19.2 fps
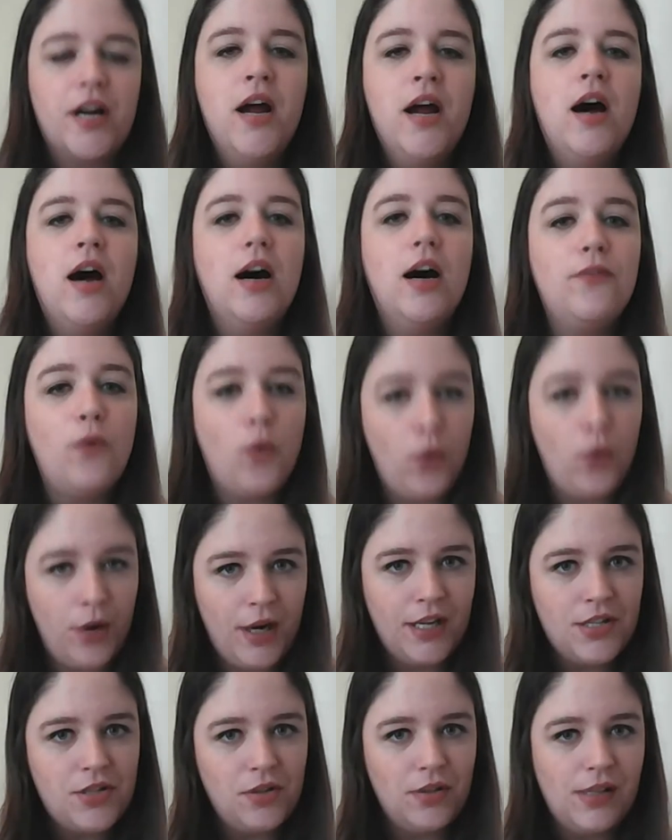of
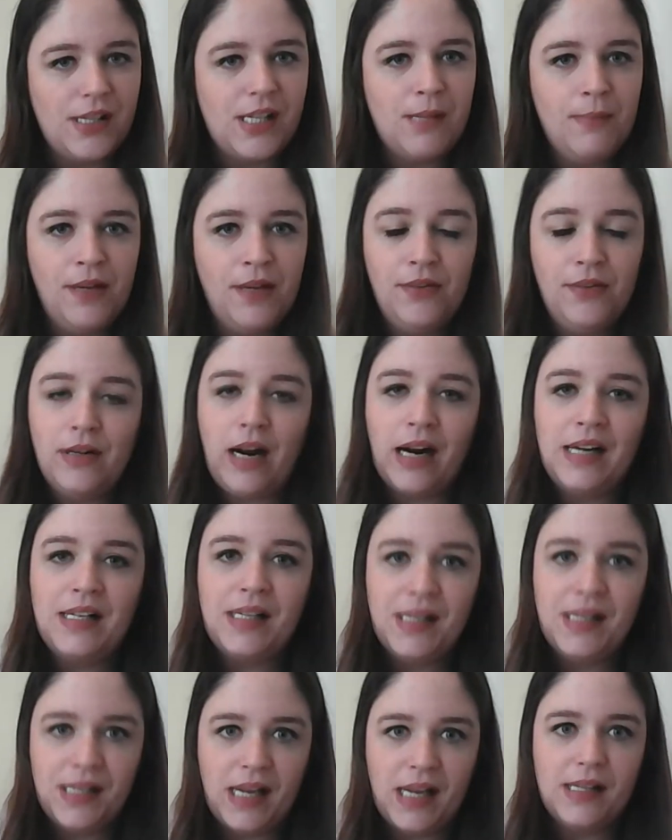Orientalism in the United
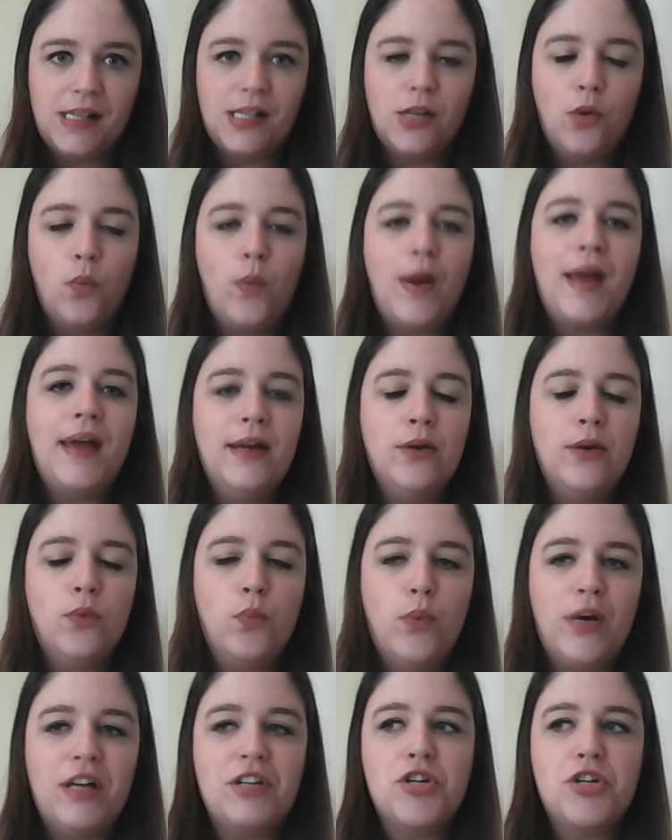States, the way in
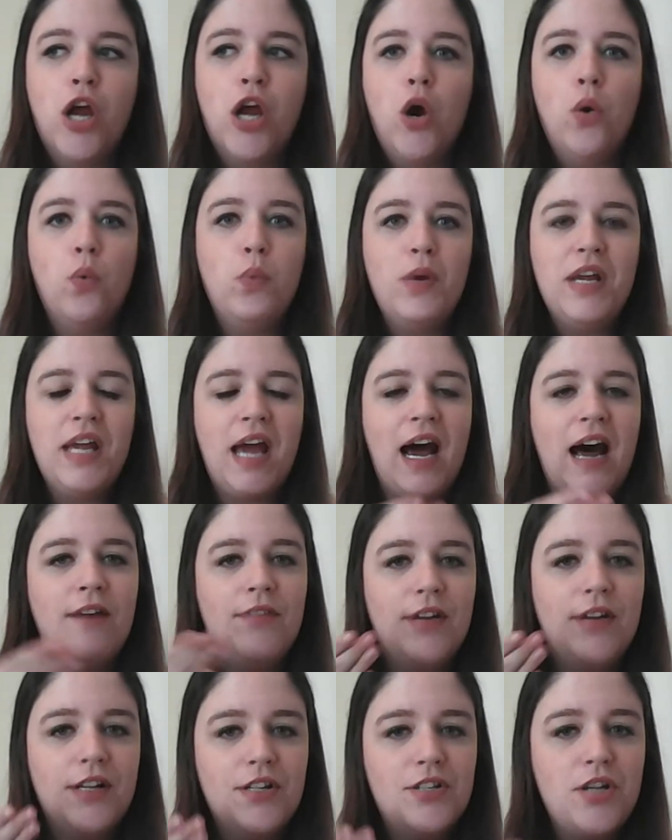which we have
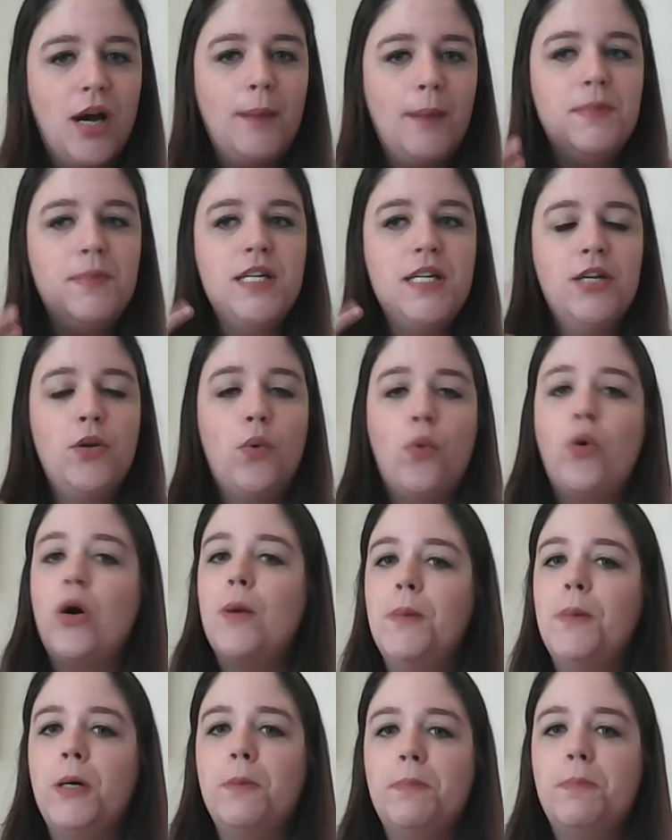adopted or
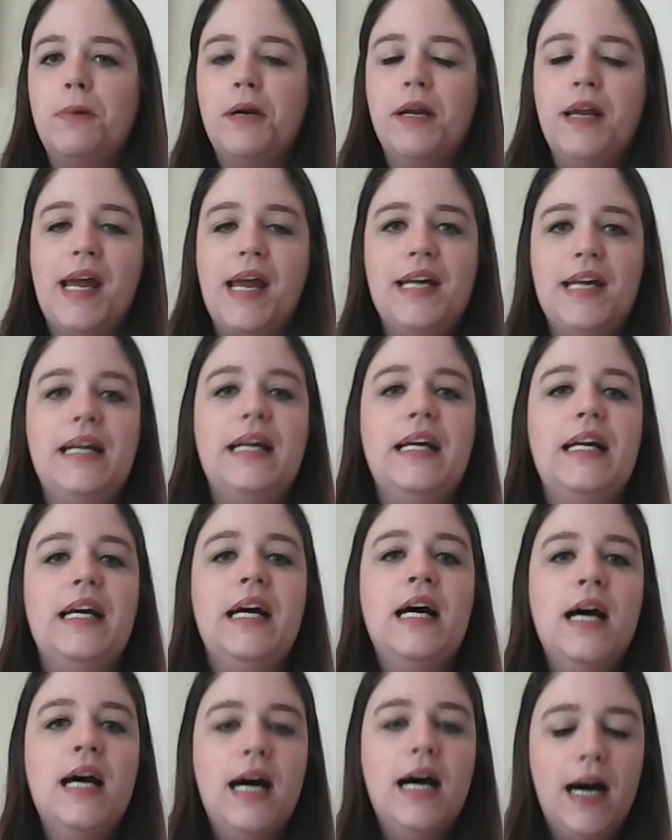appropriated
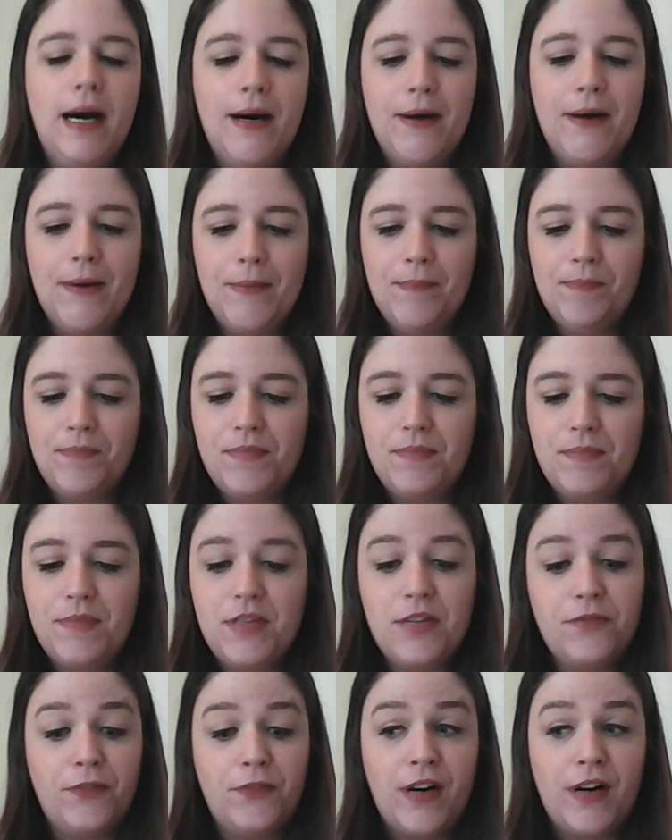
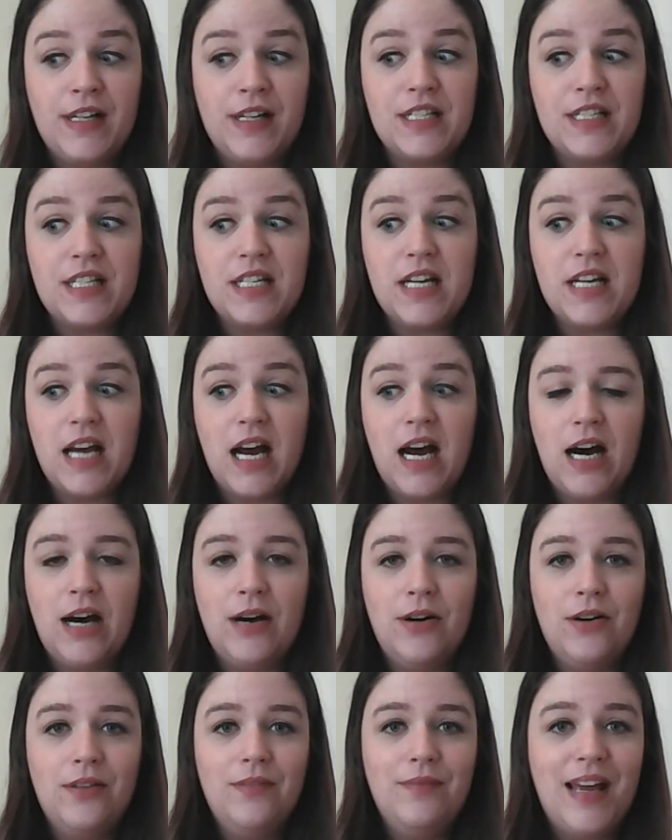different
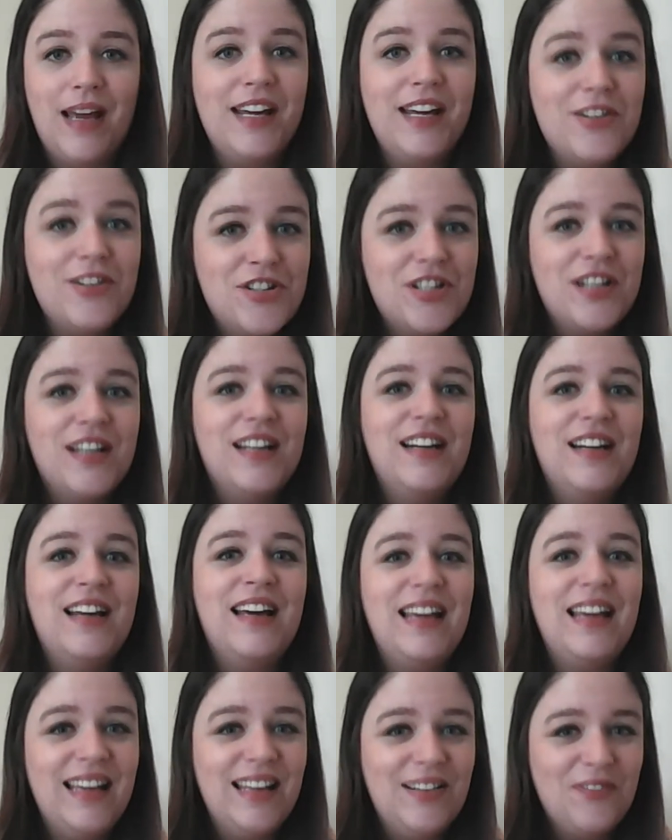Asian
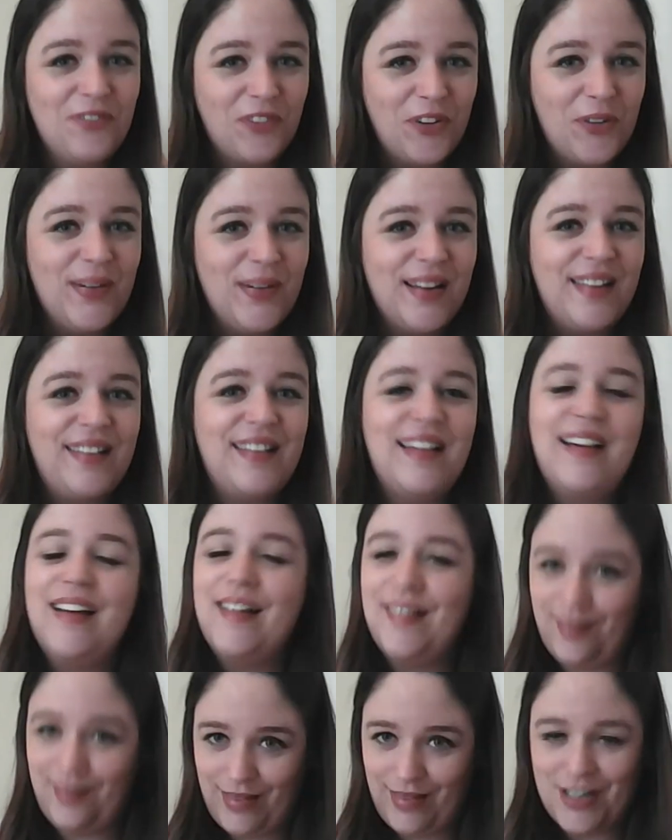influences
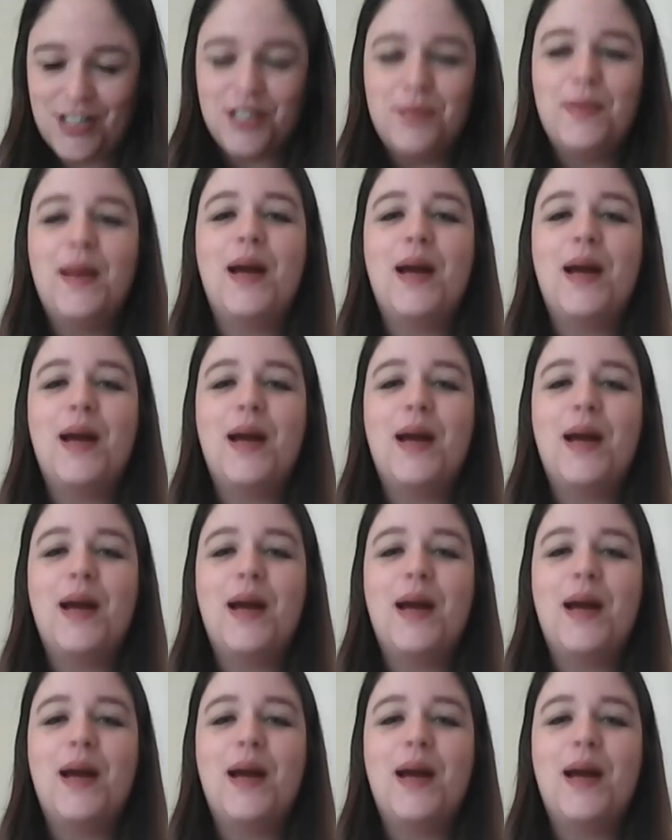that should become